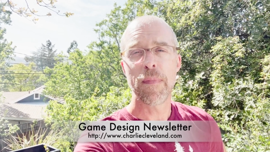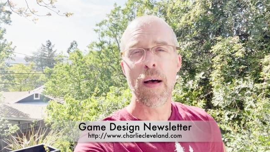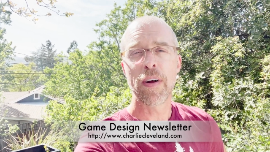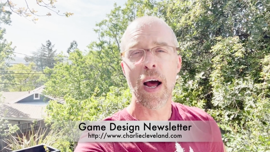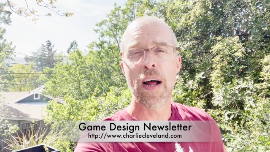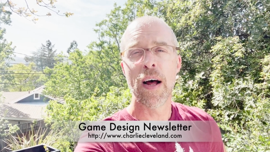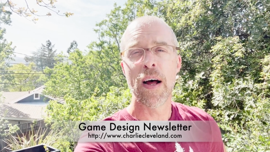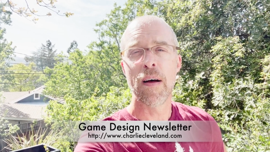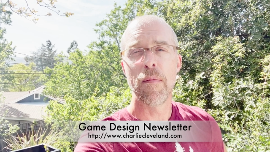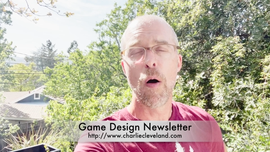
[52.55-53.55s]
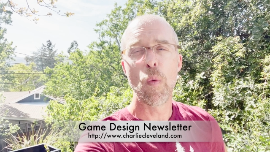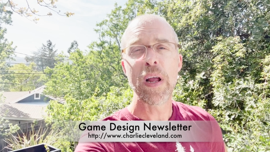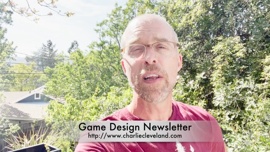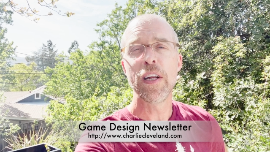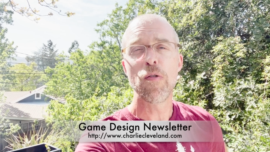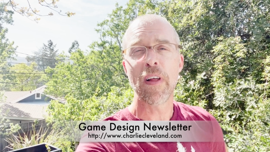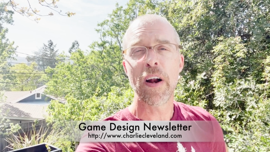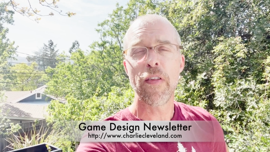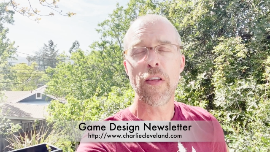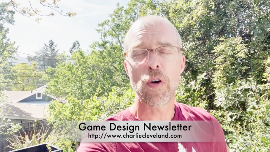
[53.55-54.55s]
I've got a, a weekly
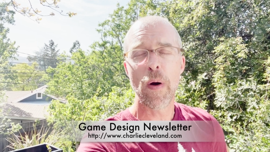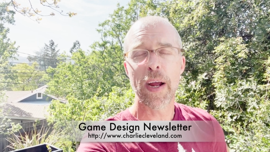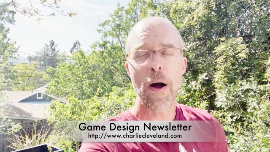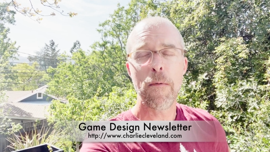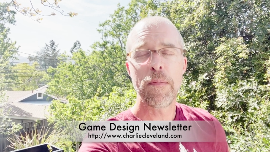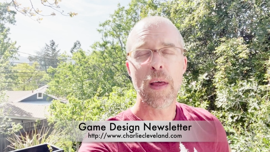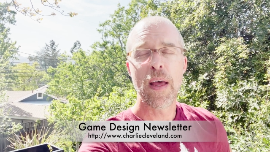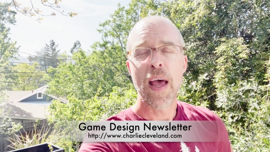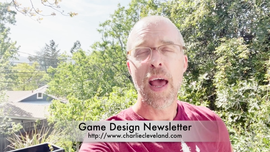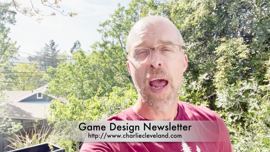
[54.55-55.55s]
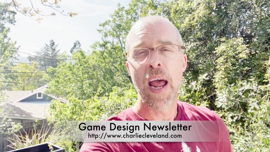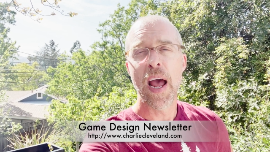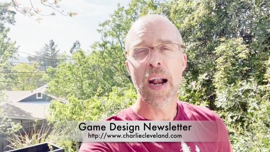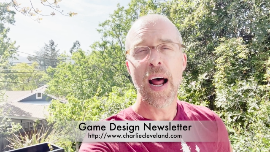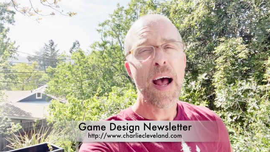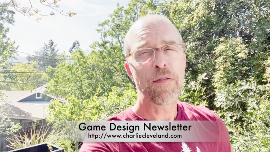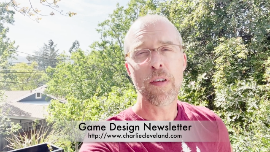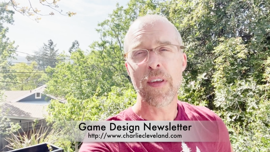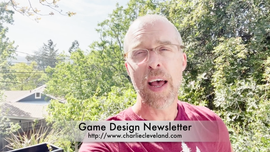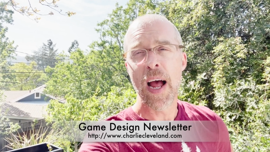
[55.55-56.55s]
newsletter that's going out, and I have to
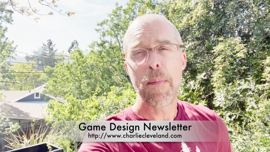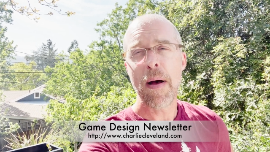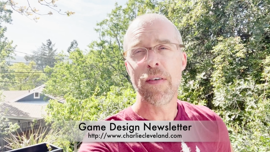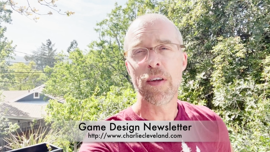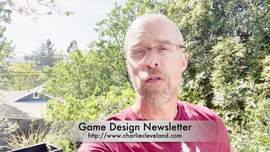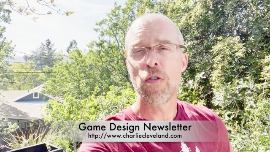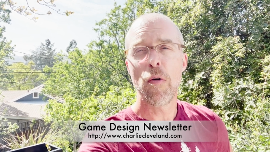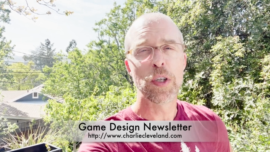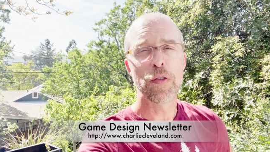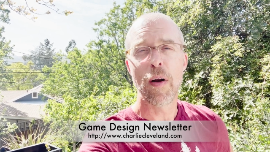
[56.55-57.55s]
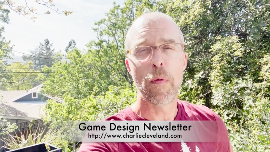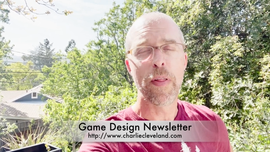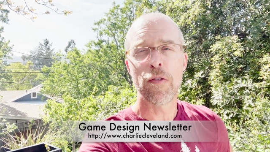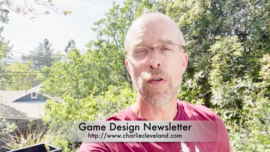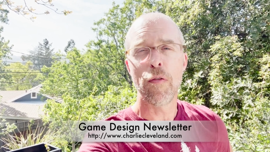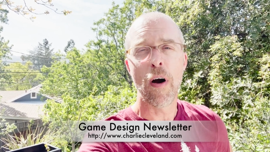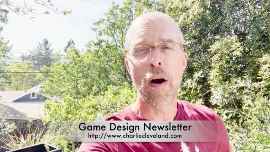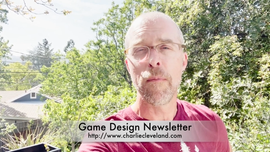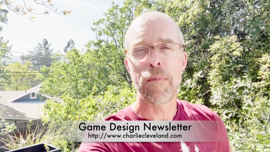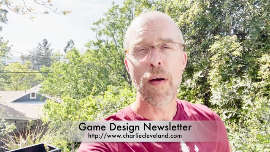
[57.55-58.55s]
say I'm having so much fun with it so far.